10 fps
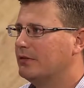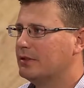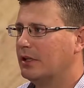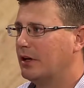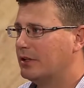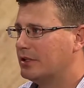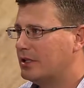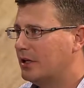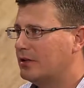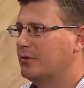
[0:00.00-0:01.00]
It's the largest
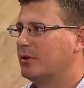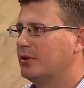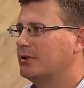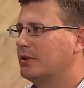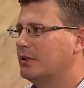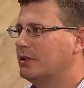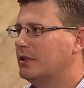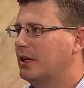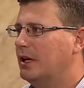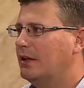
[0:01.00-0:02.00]
energy producer in the,
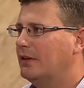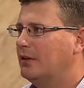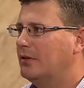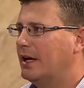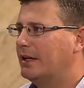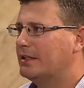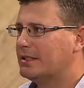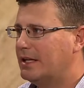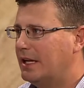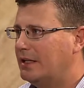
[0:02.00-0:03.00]
in the United
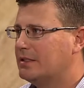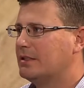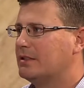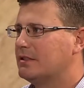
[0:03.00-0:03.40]
States. It